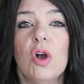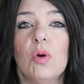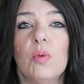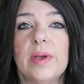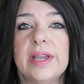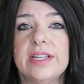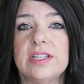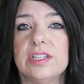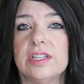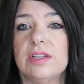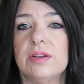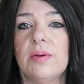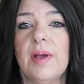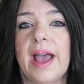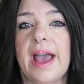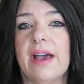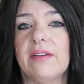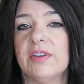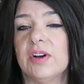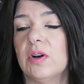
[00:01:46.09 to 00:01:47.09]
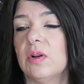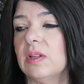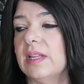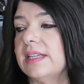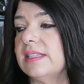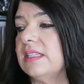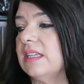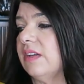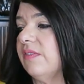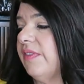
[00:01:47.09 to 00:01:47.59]
We do have a
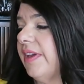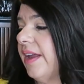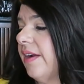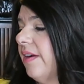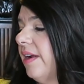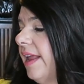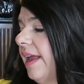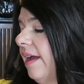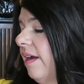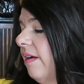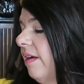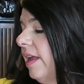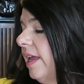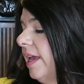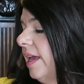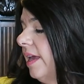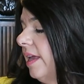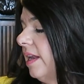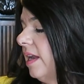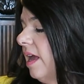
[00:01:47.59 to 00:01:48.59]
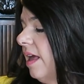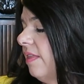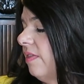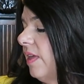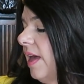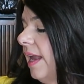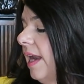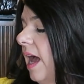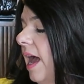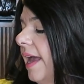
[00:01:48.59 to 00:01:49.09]
holistic veterinarian
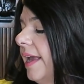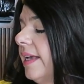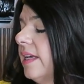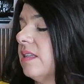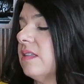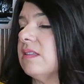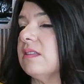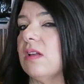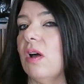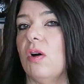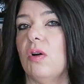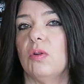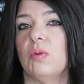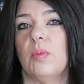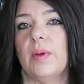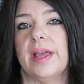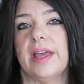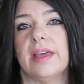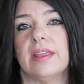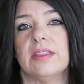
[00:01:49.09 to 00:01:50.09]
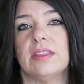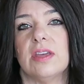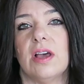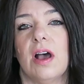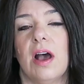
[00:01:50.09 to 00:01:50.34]
that I consult with